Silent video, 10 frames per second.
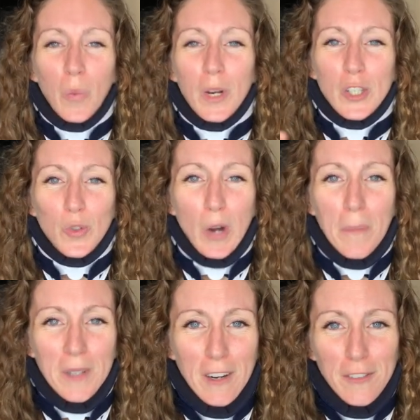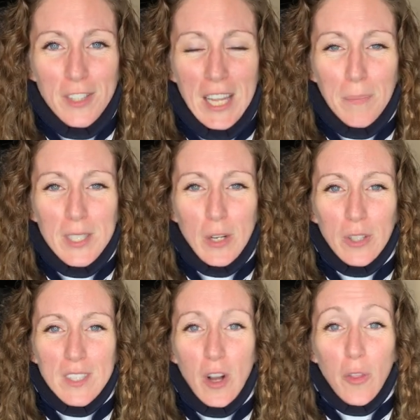We are dropping our first episode.
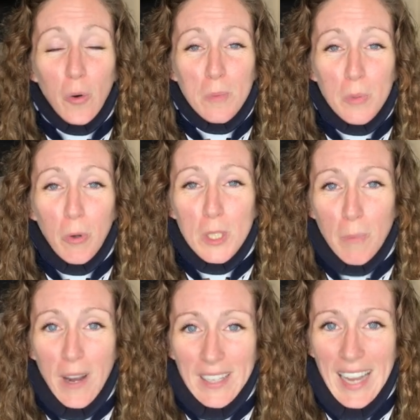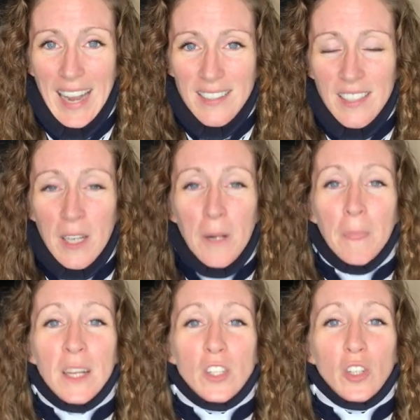It's called the Hope Sports Podcast.
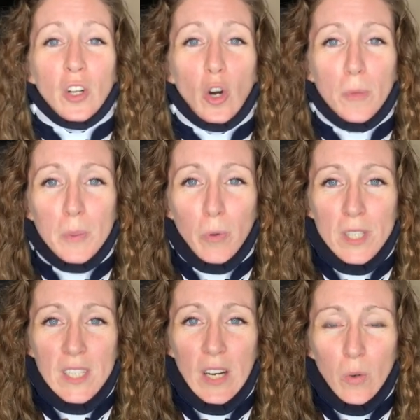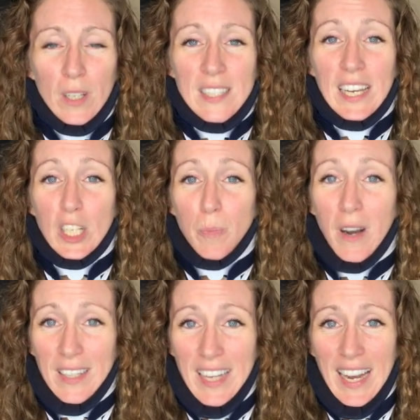So you can go to
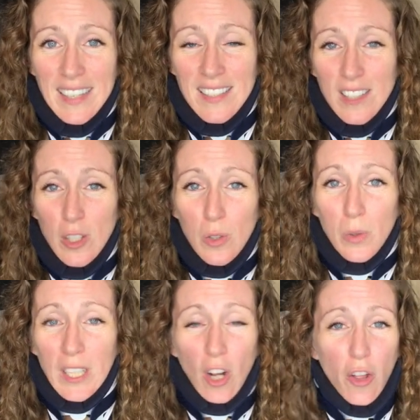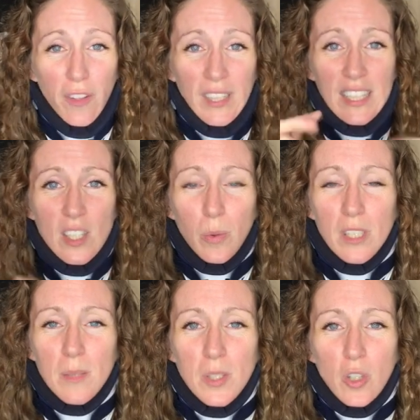hopesports.org/podcast to get all the links where
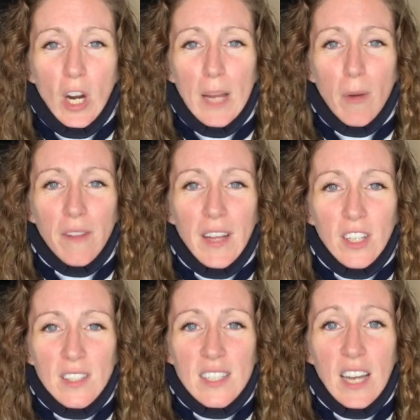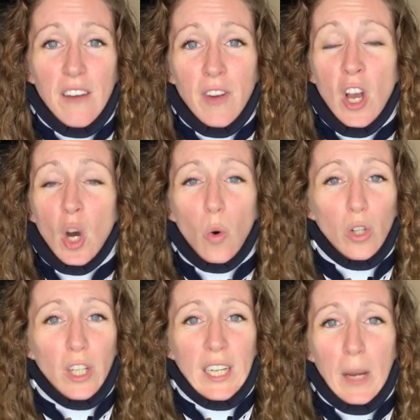to subscribe, all that good stuff,
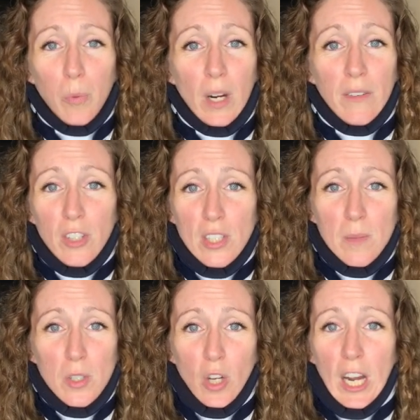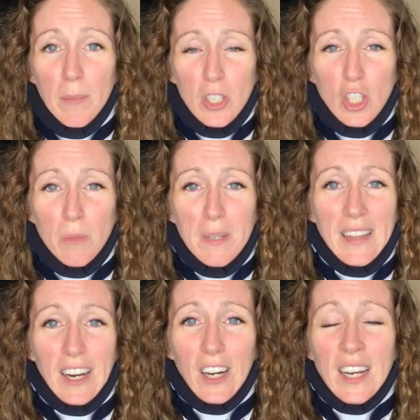or look it up wherever you subscribe. It should be
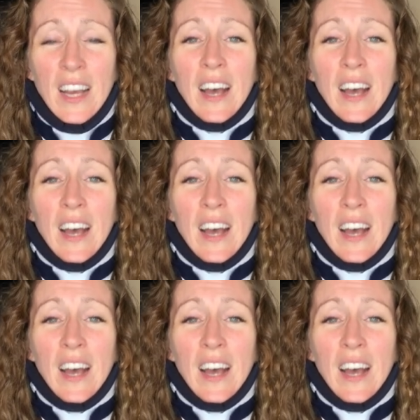there.